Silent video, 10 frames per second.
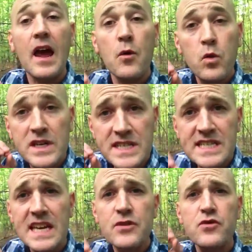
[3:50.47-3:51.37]
And we
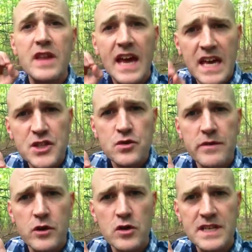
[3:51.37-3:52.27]
see through the history
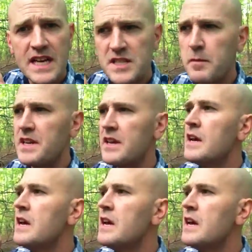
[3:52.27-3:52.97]
of the Old Testament,